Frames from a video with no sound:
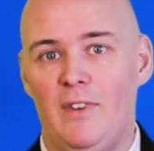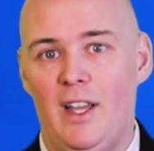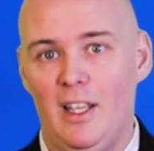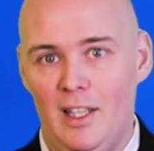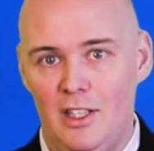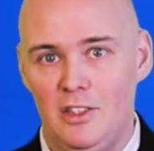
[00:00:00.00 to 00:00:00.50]

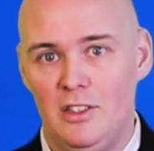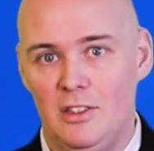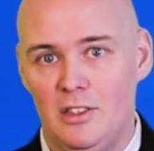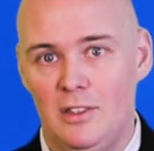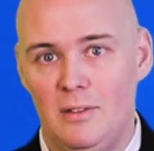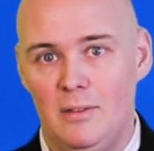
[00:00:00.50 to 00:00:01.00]

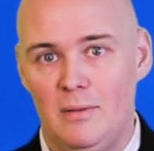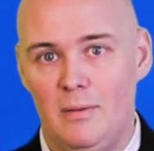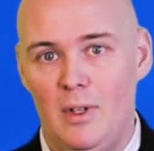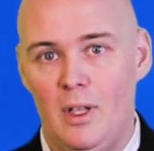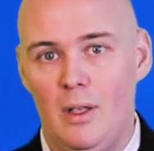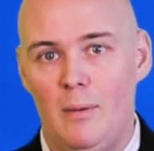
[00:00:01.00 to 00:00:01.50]
violations.
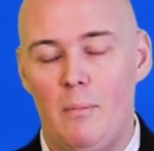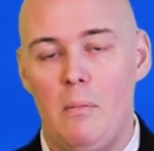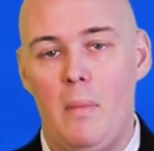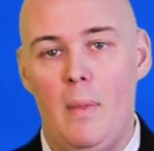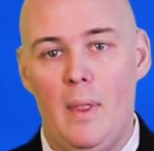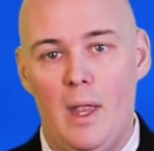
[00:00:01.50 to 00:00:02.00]

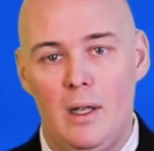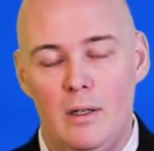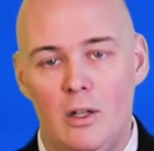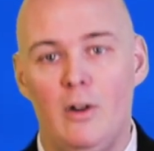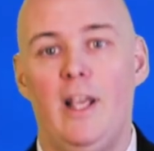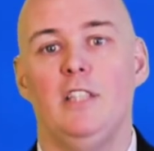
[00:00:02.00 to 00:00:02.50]

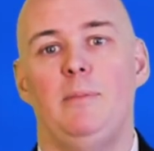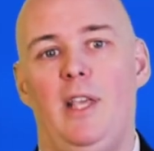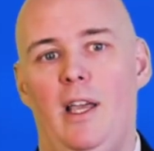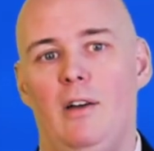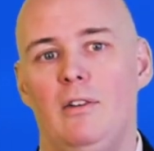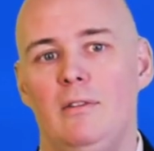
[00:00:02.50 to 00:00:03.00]
Don't ask me how.